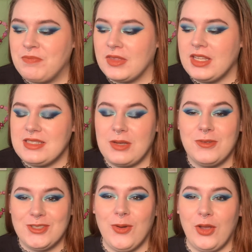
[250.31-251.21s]
because I
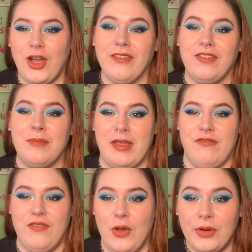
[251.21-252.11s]
was going off of my
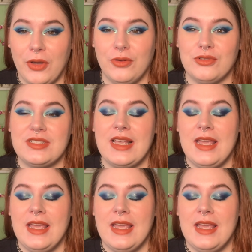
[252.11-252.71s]
photos